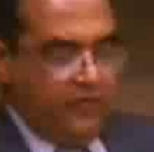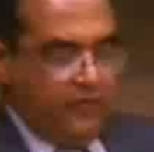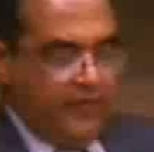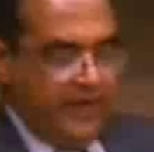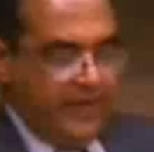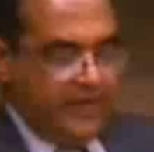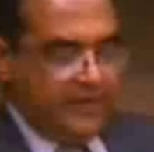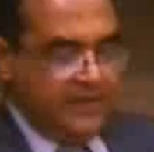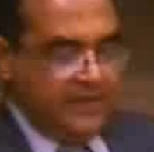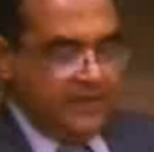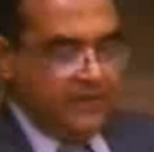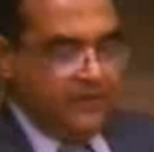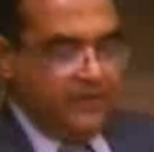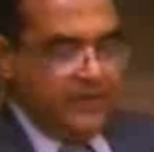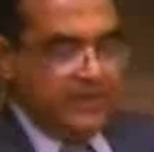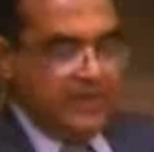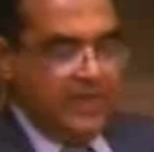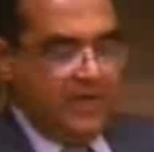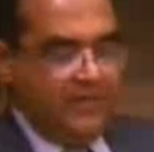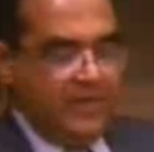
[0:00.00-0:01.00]
Factors
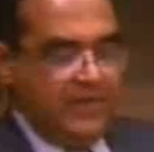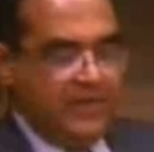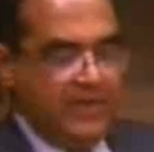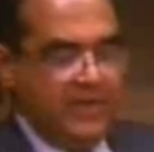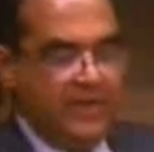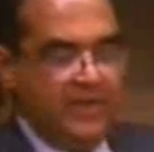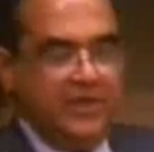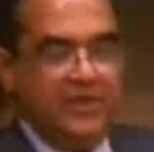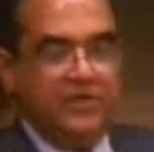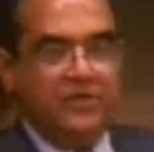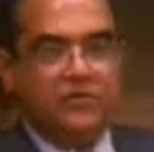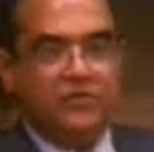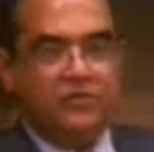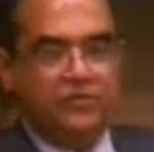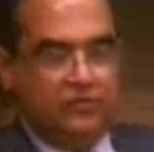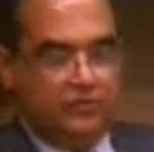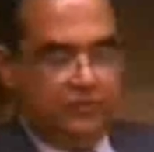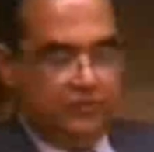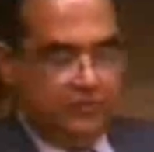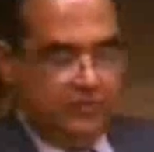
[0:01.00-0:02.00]
which can be taken
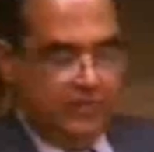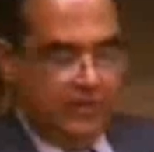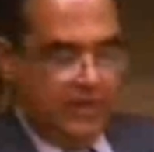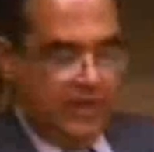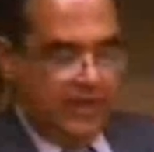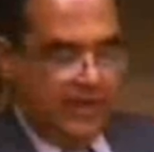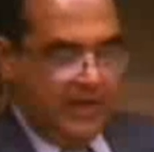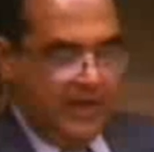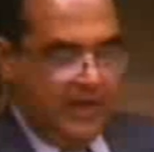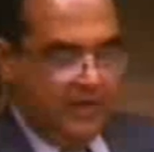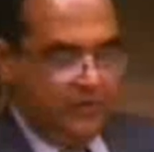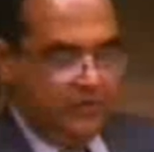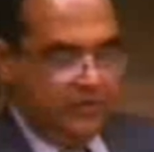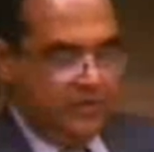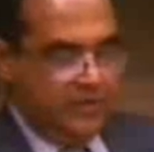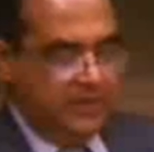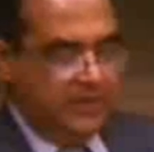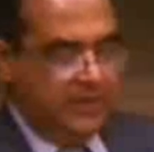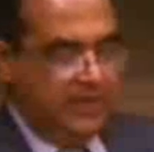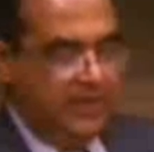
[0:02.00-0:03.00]
into account
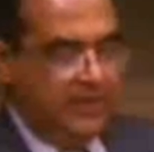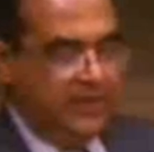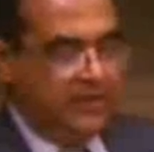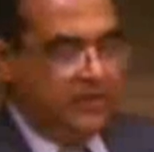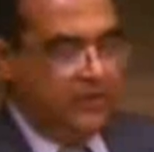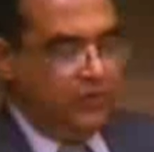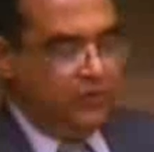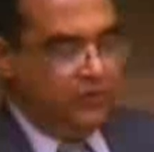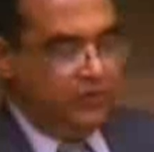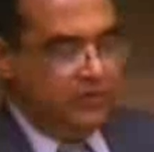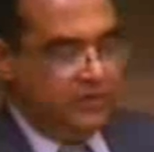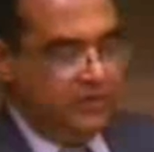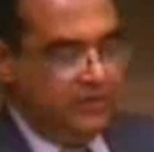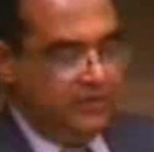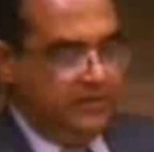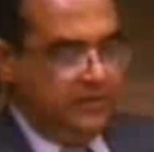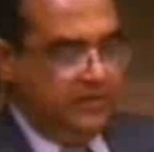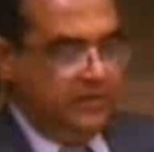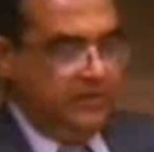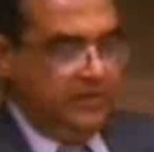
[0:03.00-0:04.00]
include:
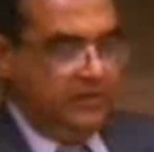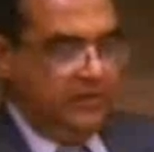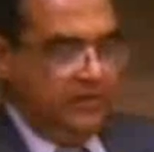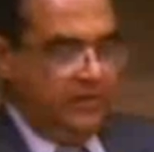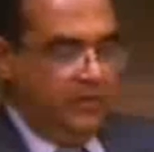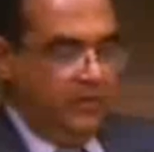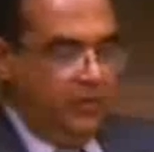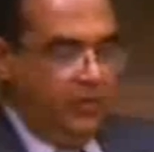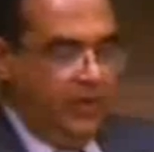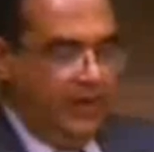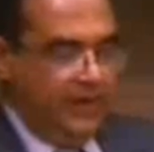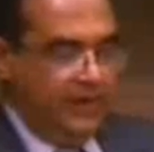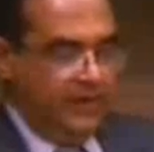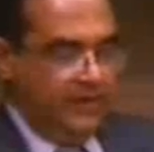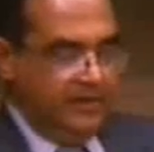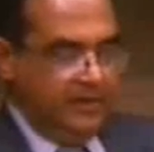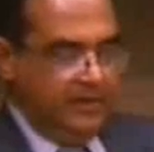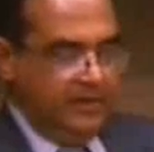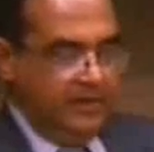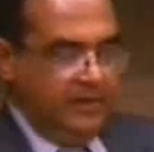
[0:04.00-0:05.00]
1.
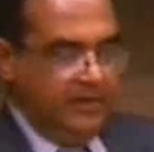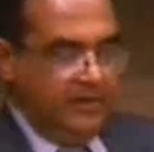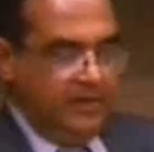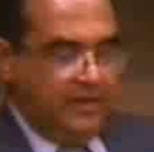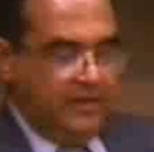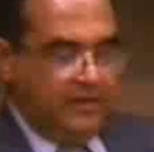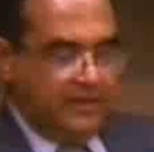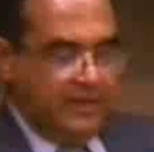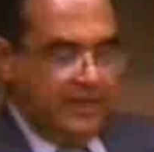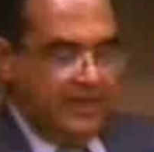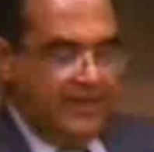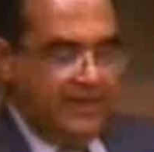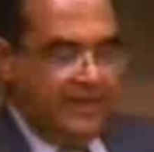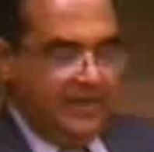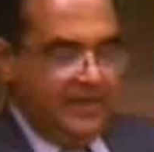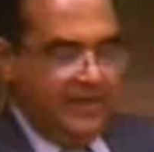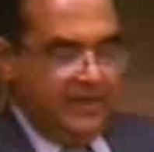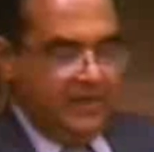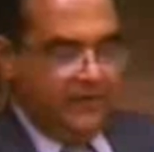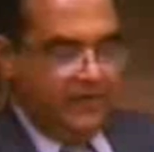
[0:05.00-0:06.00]
The
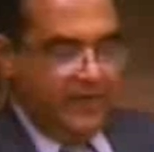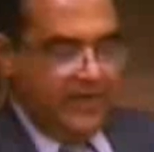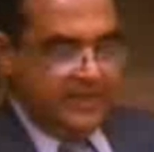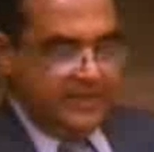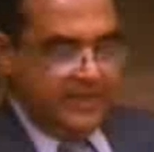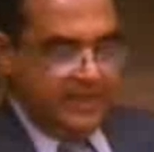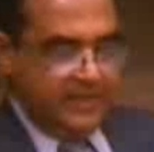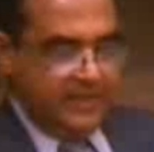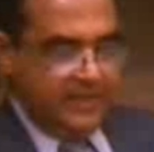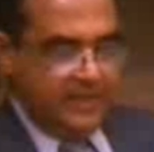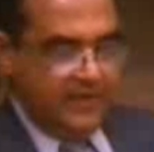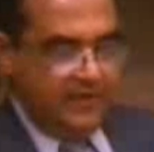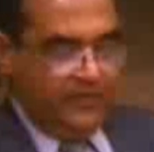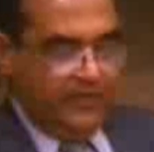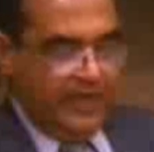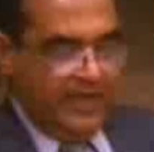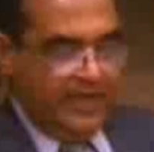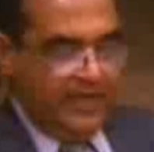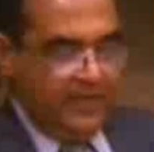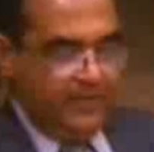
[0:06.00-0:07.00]
legal infrastructure of
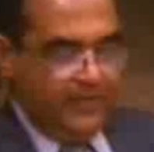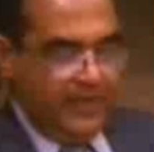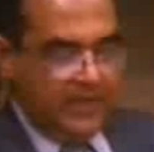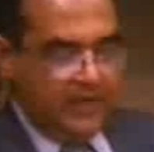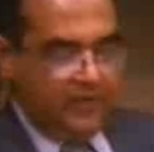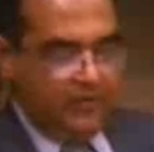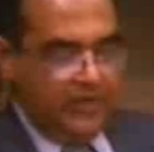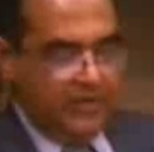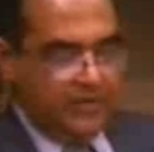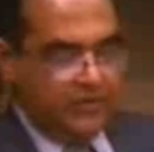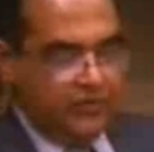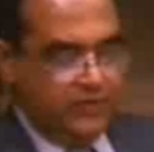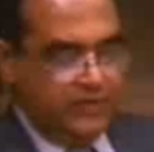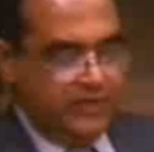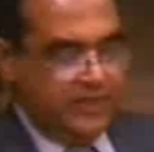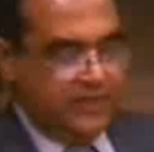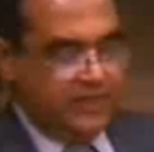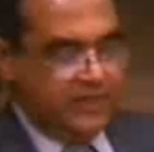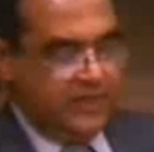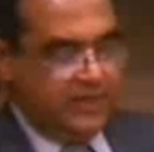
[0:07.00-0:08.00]
any particular
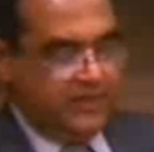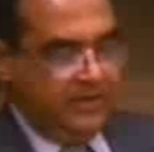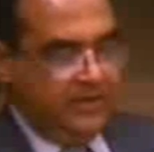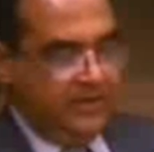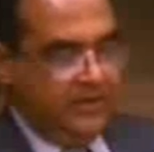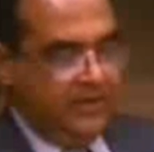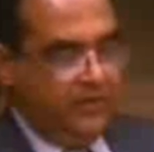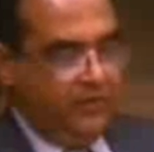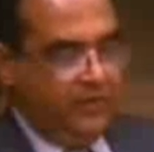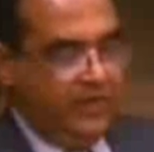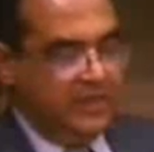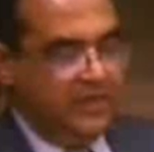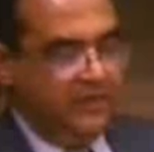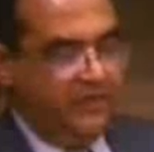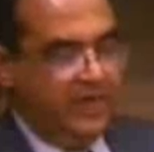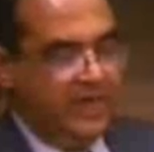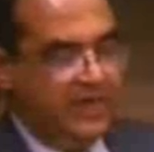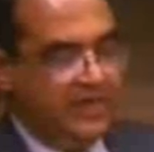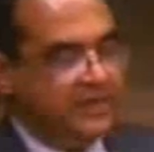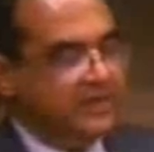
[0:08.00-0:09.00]
jurisdiction where the
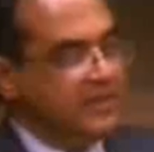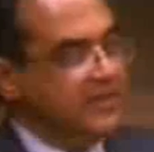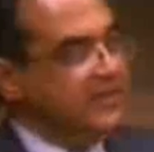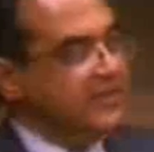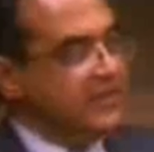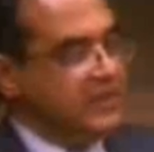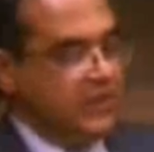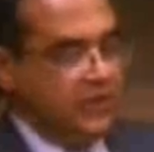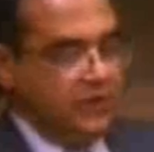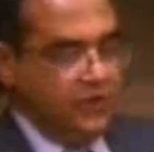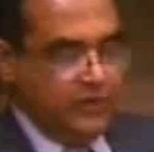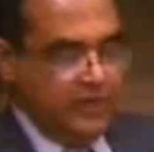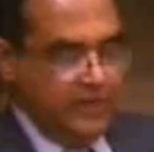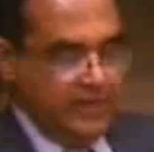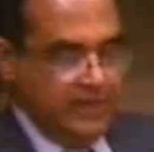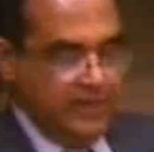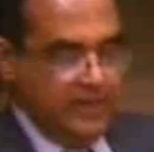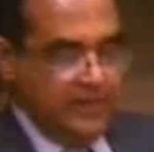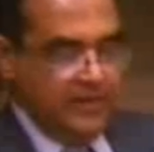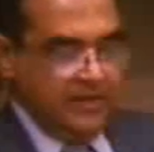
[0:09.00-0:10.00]
financial institution
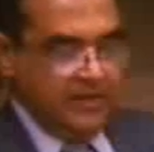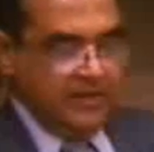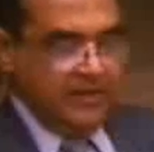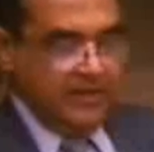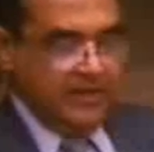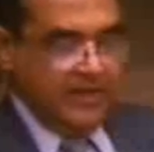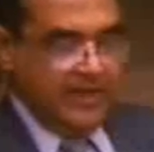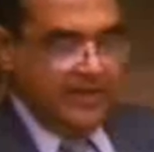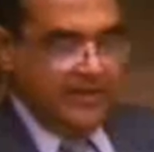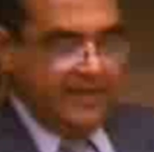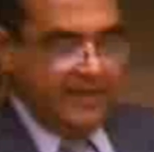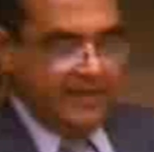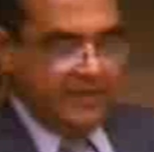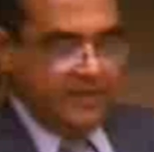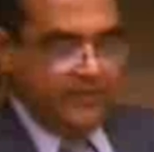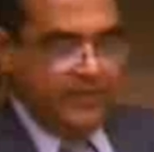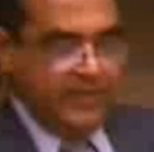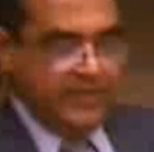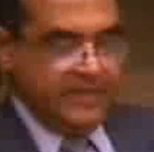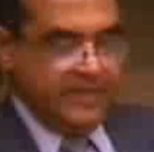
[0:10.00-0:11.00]

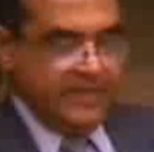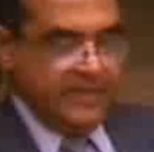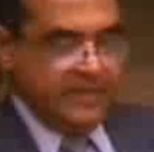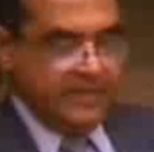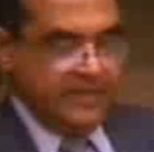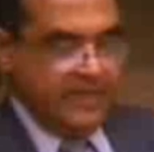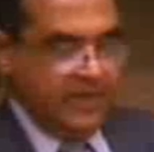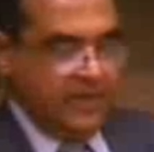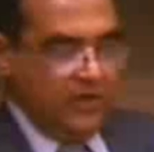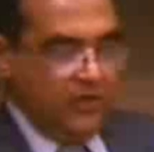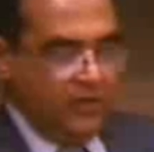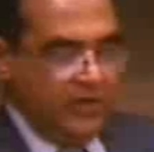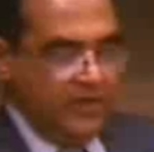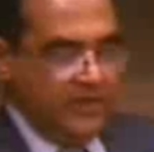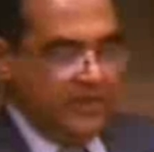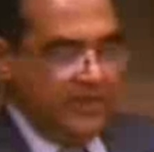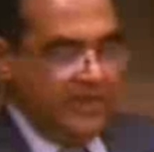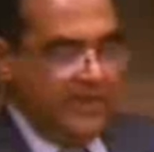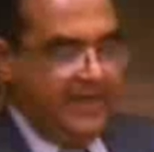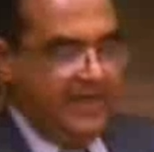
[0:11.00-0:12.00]
conducts business,
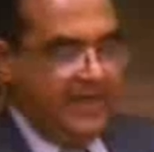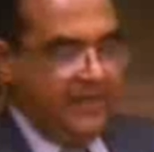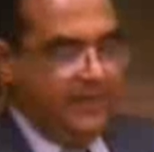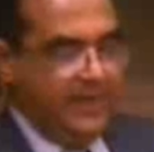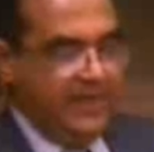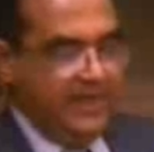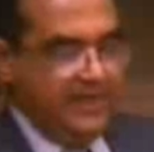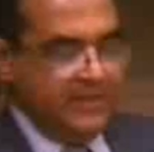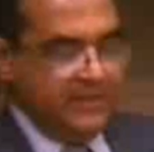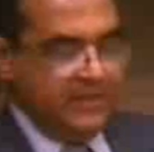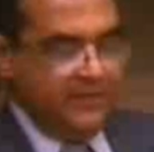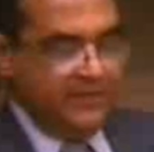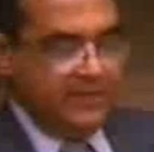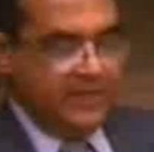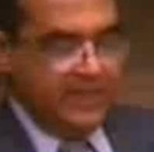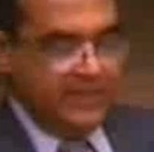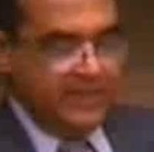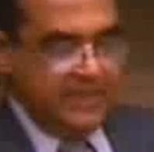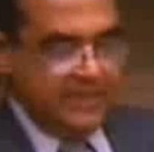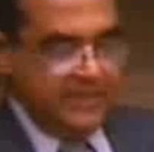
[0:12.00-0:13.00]
including the independence of
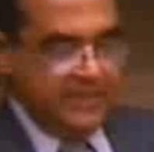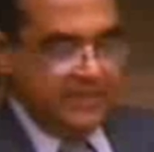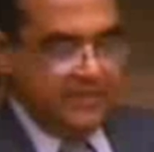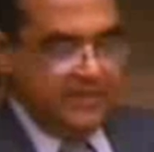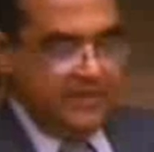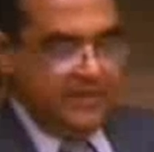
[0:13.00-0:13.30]
judges,